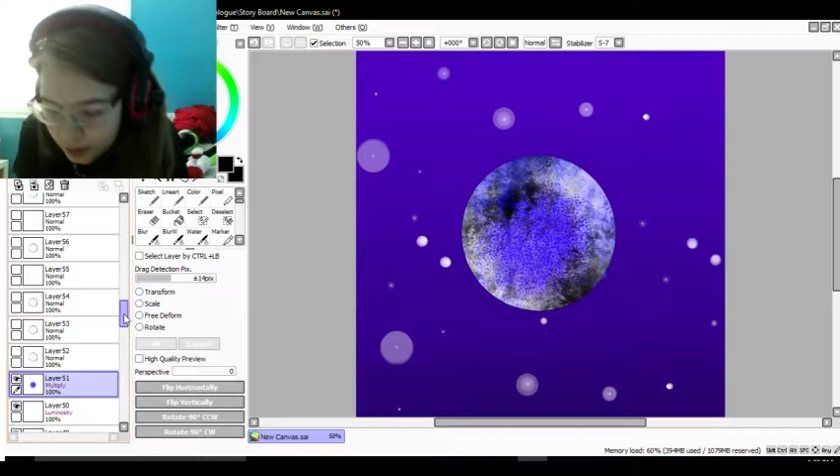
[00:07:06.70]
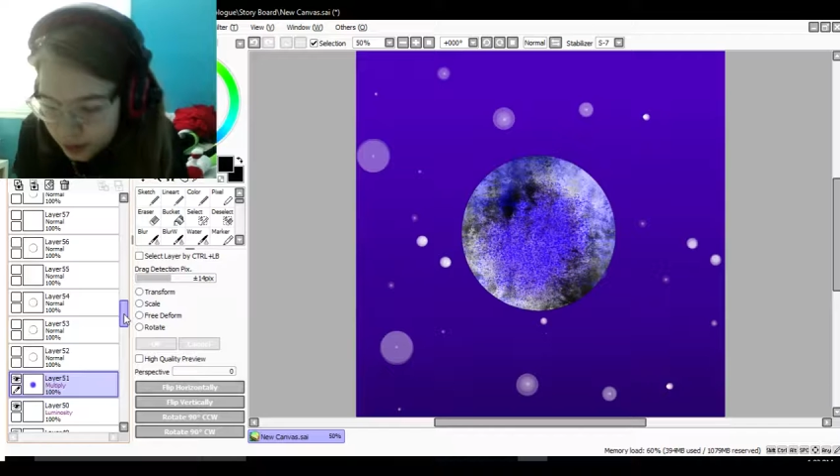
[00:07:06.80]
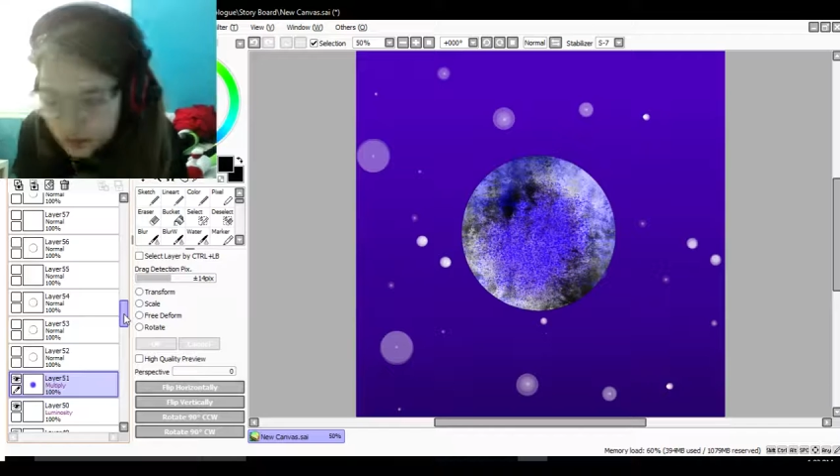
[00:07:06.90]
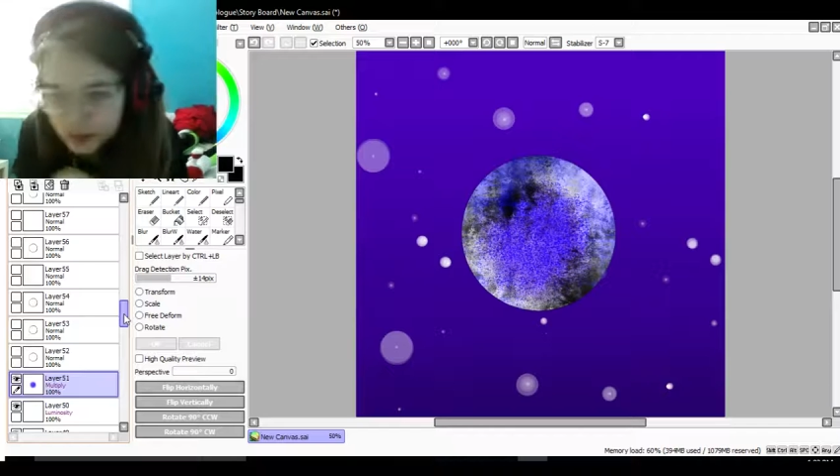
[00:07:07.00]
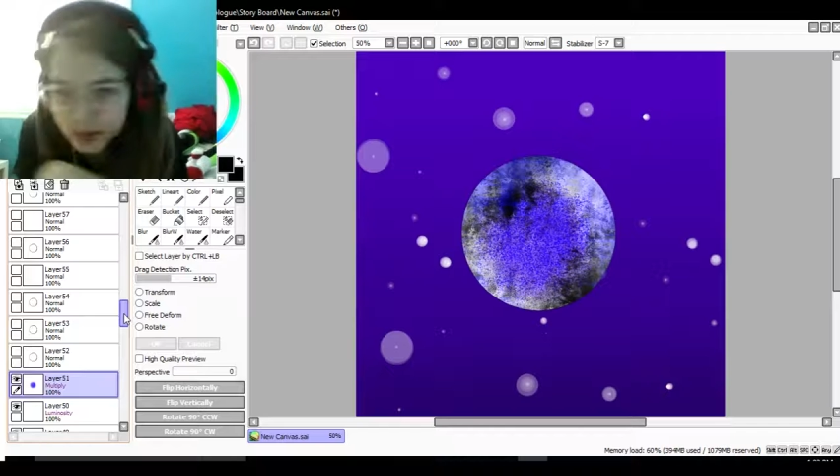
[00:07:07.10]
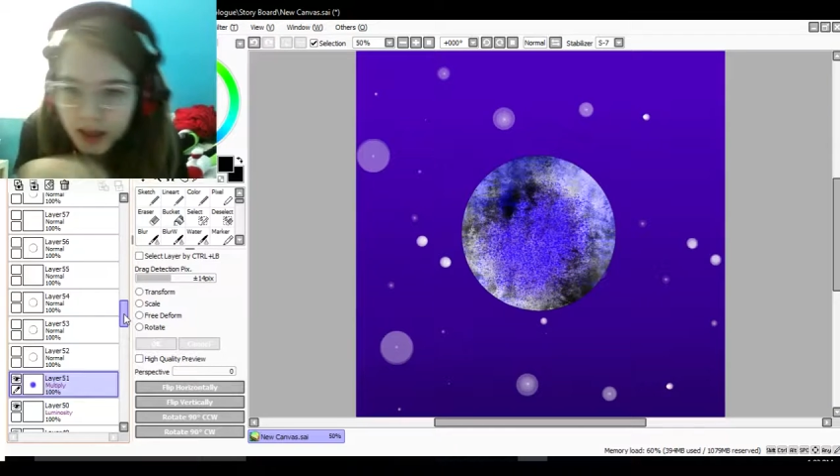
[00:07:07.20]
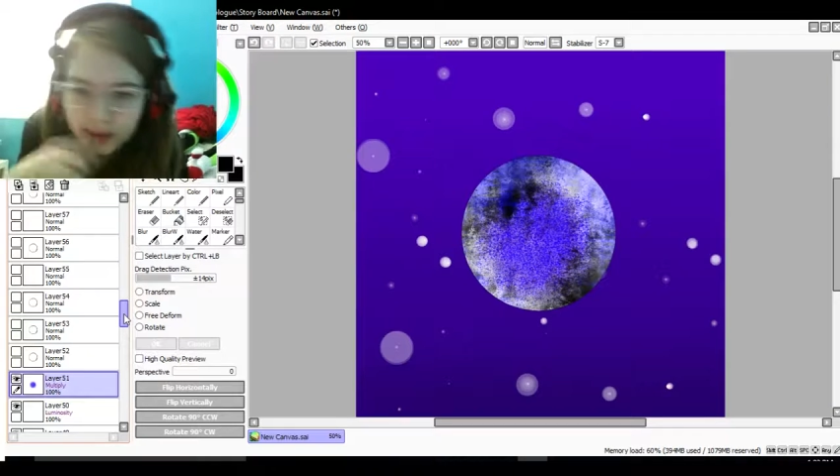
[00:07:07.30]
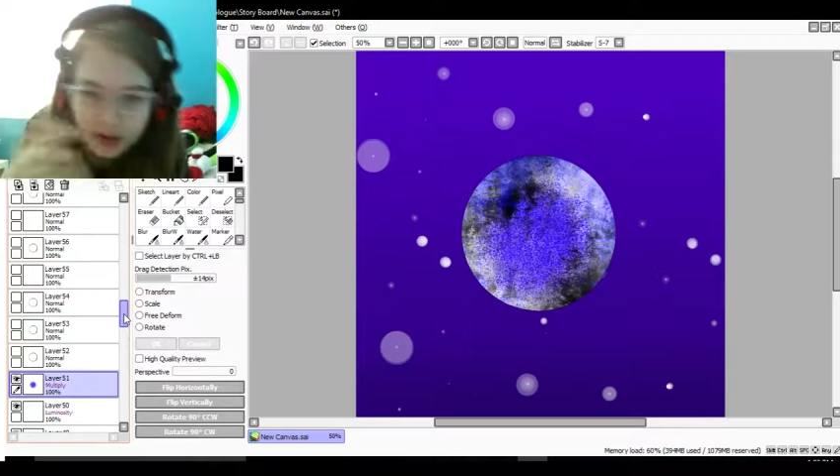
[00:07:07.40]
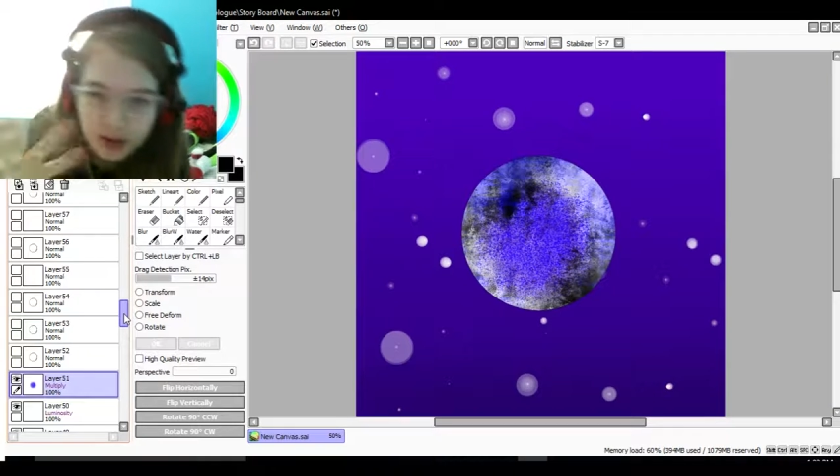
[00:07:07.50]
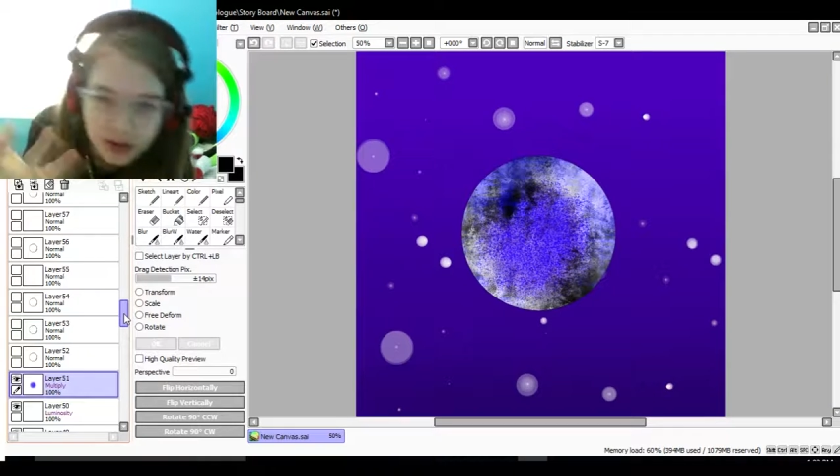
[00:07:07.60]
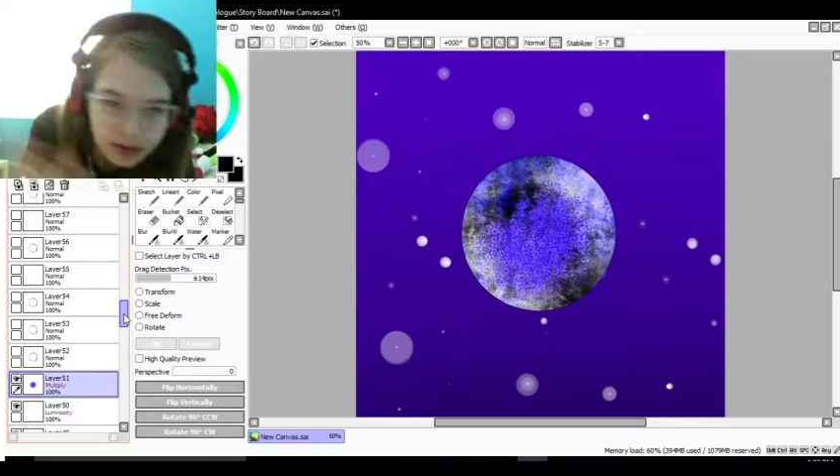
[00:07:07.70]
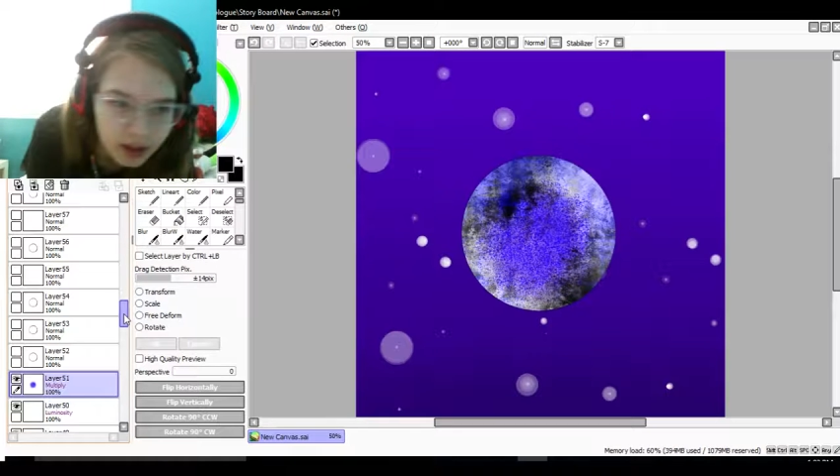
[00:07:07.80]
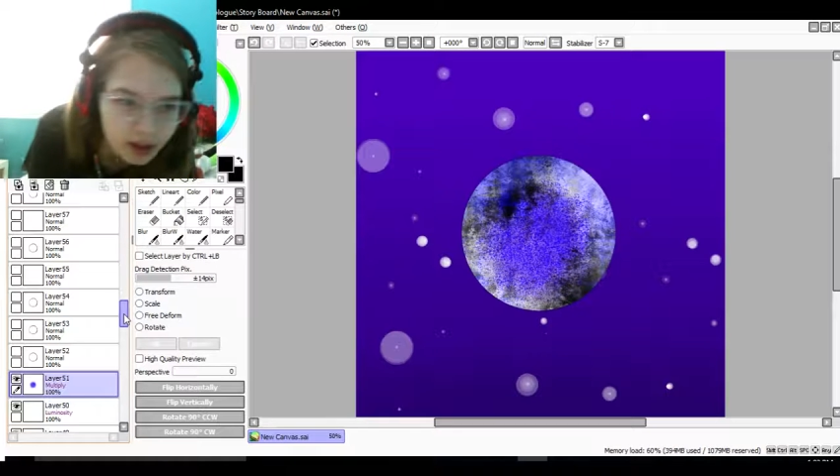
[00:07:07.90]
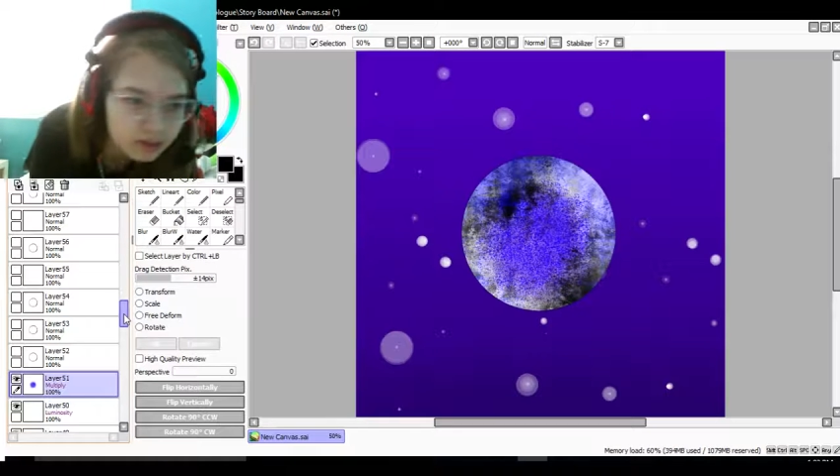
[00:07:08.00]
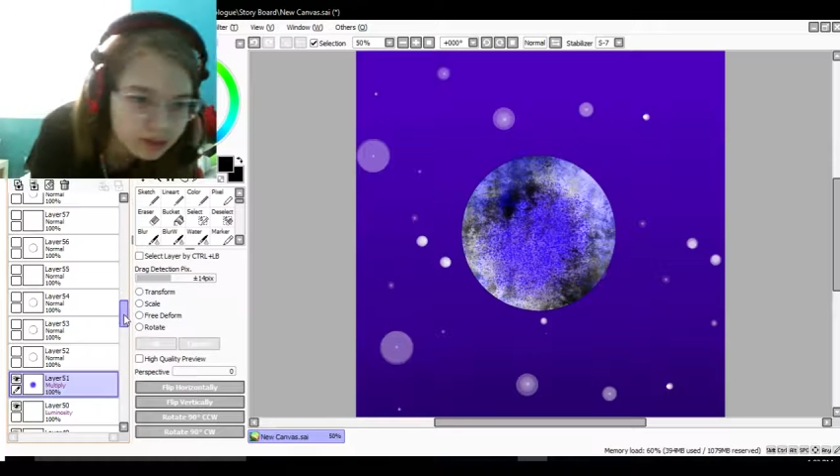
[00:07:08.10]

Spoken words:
but I'm not going to do that. Well,